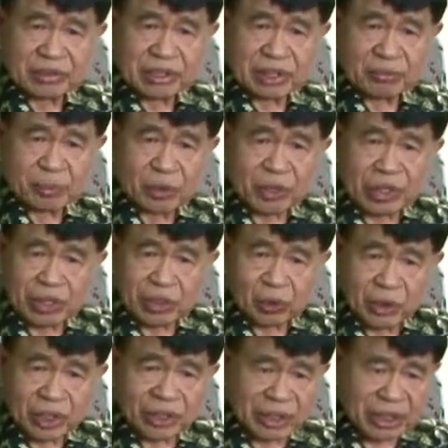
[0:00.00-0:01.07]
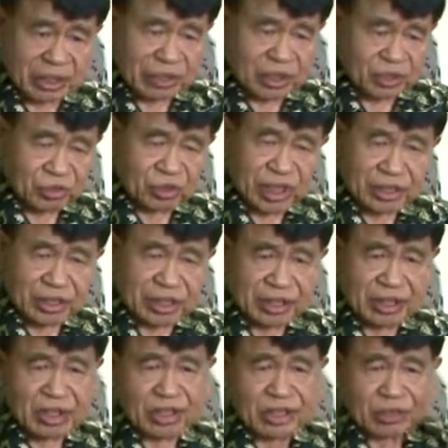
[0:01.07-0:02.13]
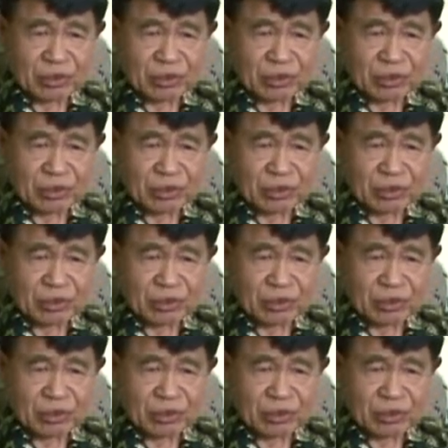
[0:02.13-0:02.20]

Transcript: If you are the one that is writing,